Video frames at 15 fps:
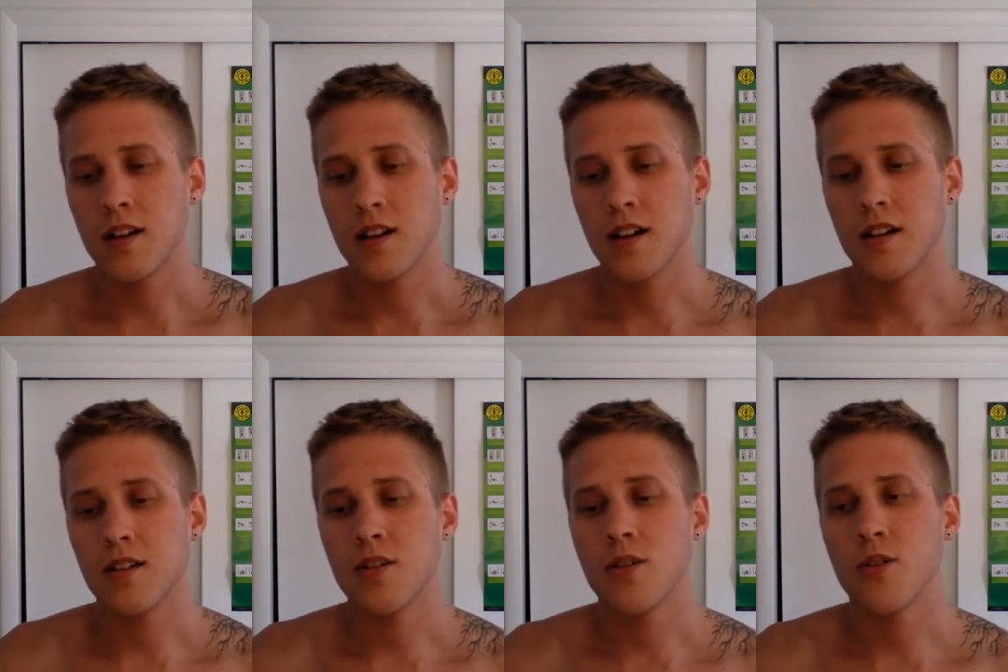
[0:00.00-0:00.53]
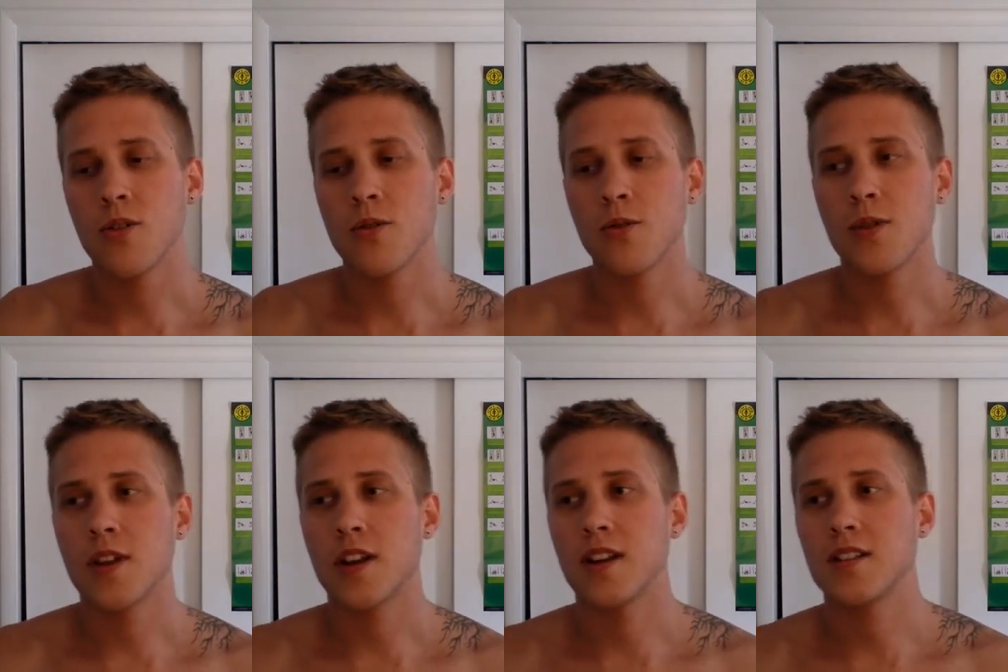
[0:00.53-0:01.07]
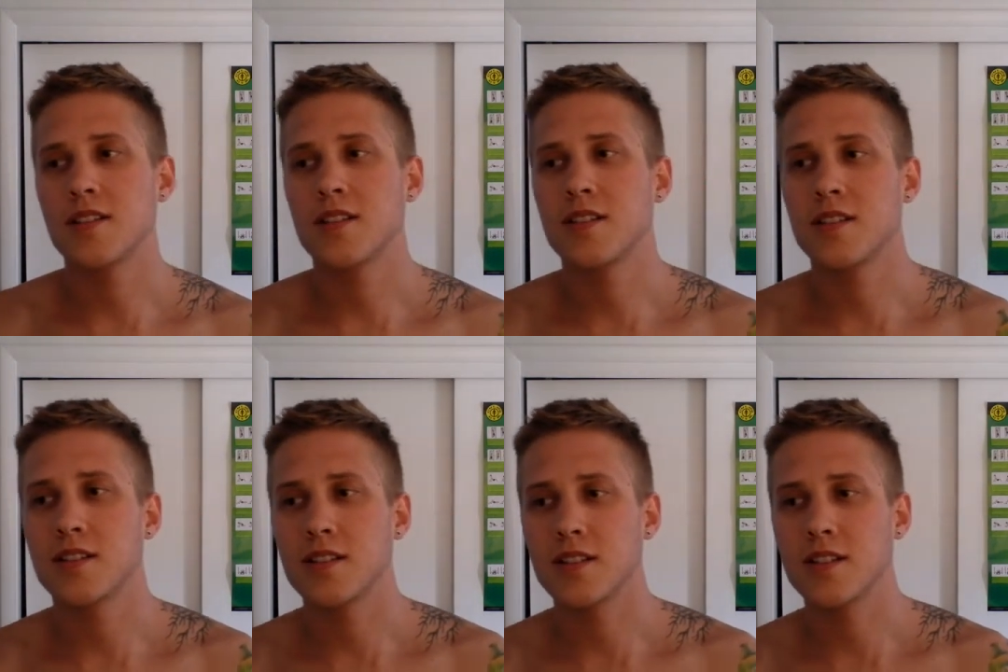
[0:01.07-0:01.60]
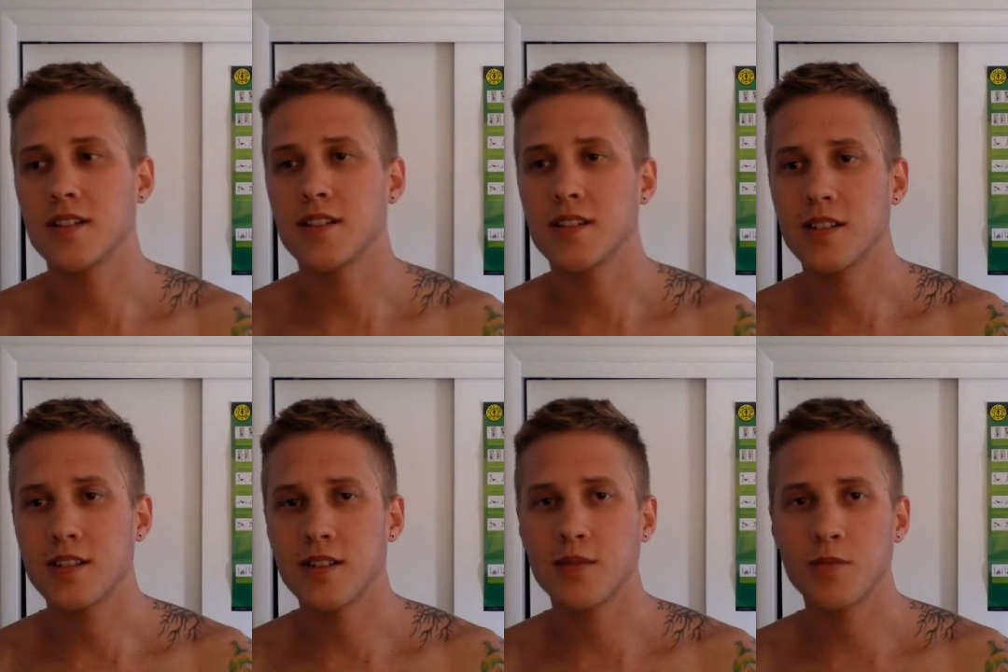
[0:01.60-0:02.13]
I know that it's
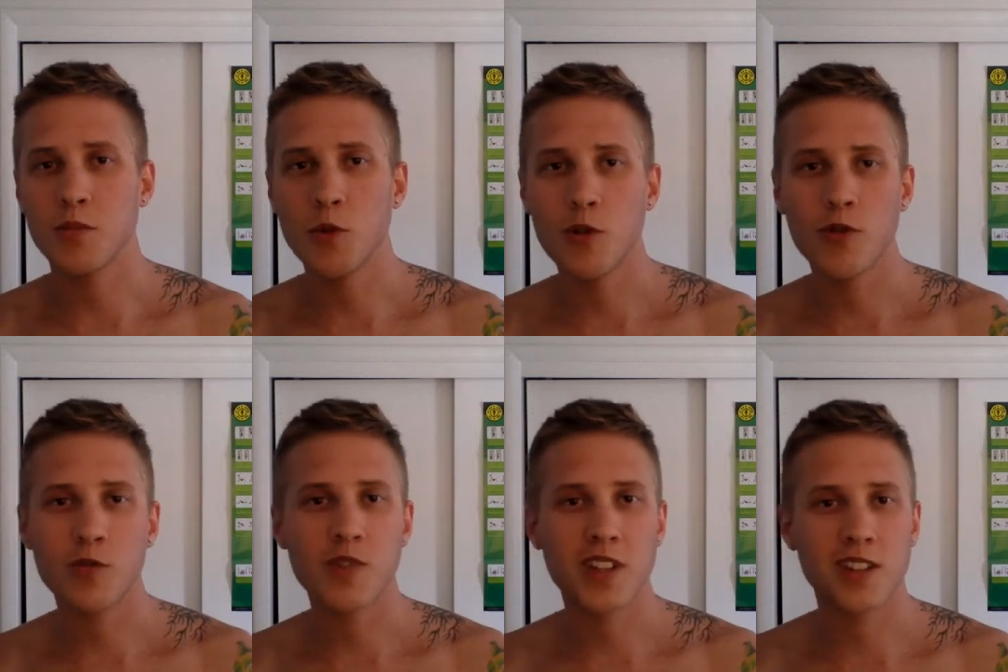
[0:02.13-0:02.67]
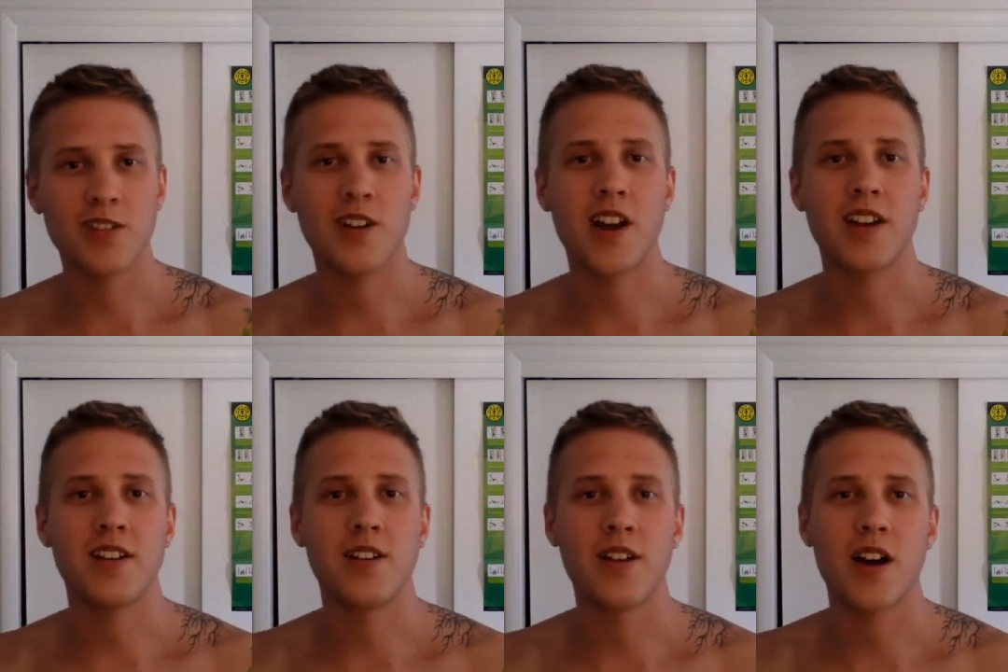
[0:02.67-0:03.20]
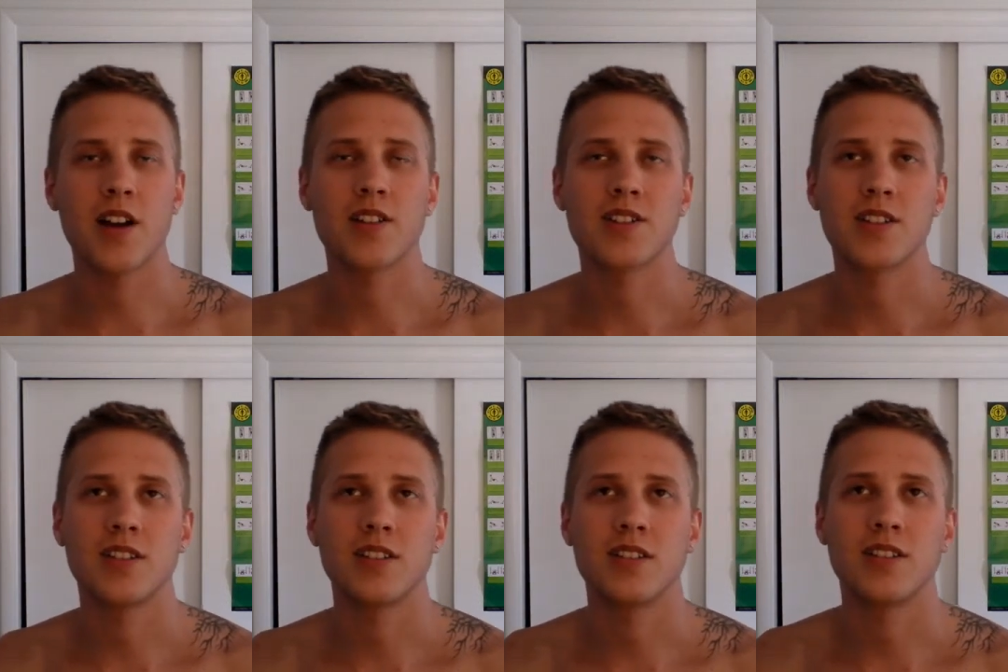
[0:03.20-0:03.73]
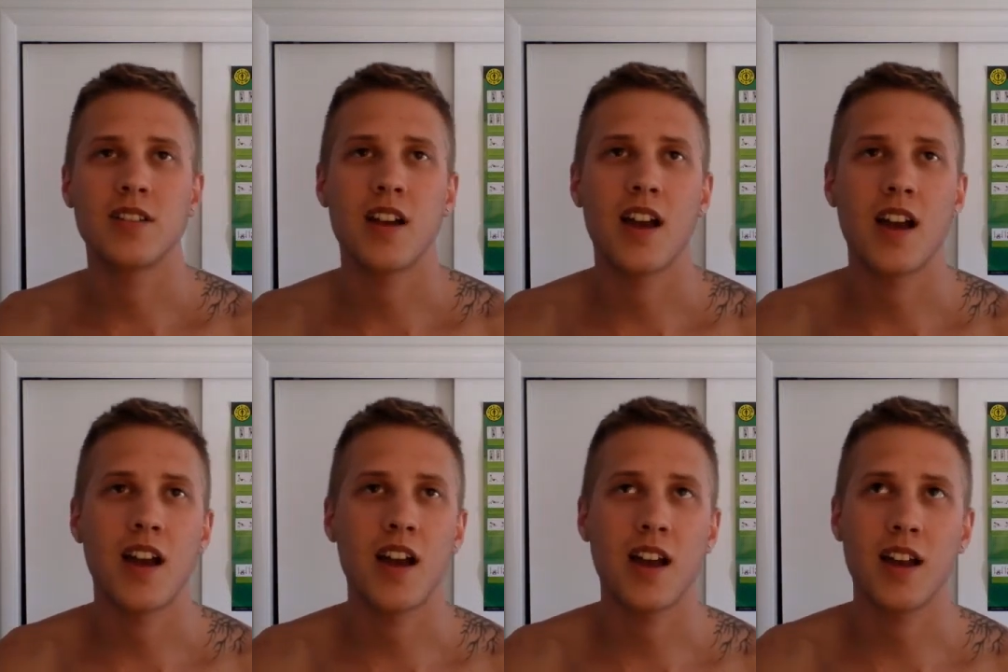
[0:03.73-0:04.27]
moving me in the right direction,
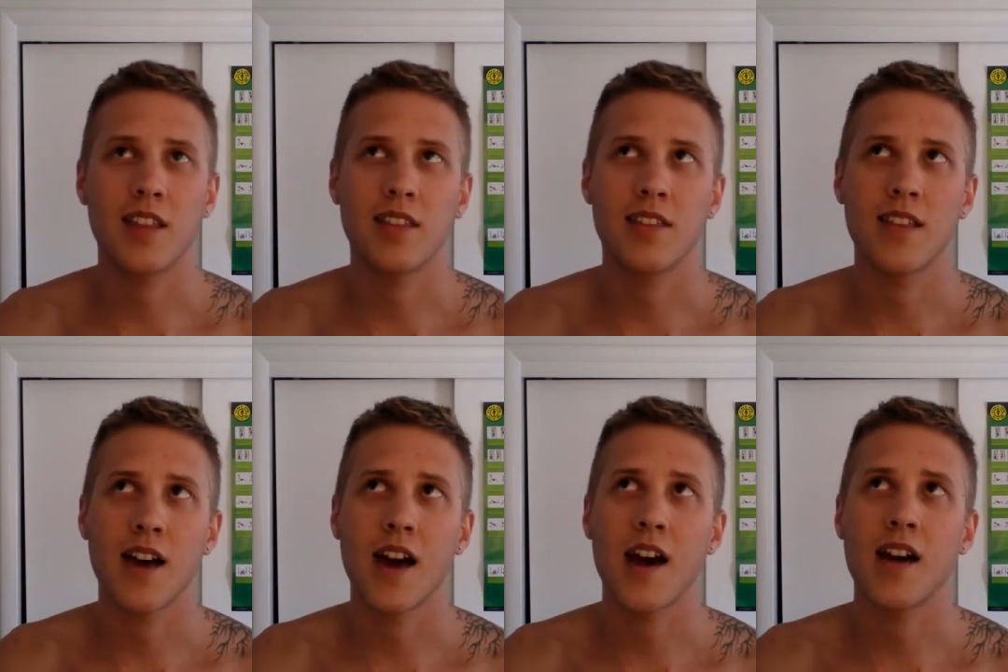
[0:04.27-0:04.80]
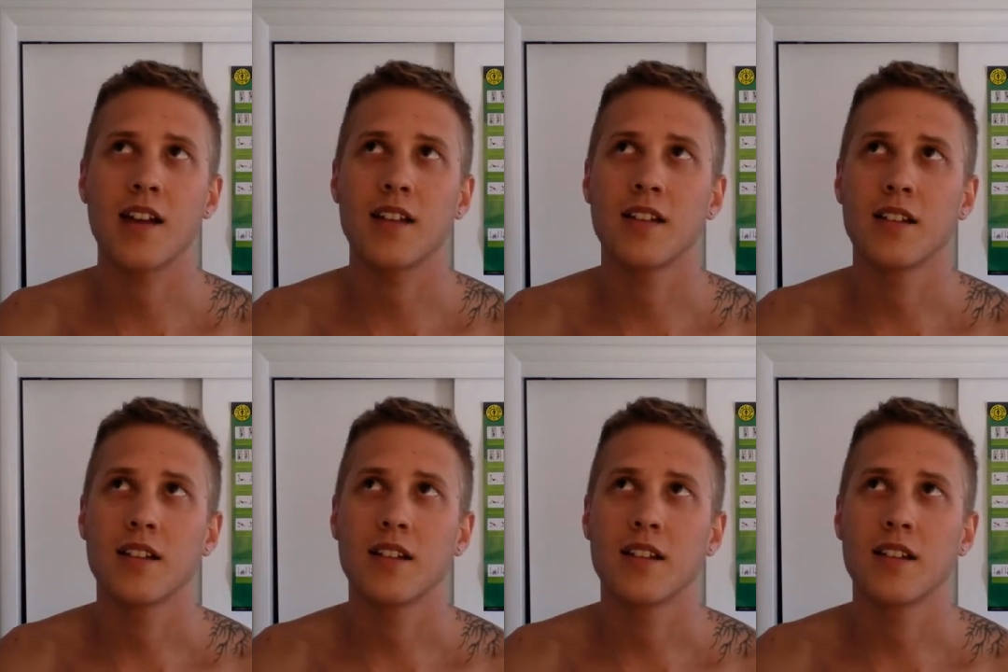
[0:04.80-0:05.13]
and that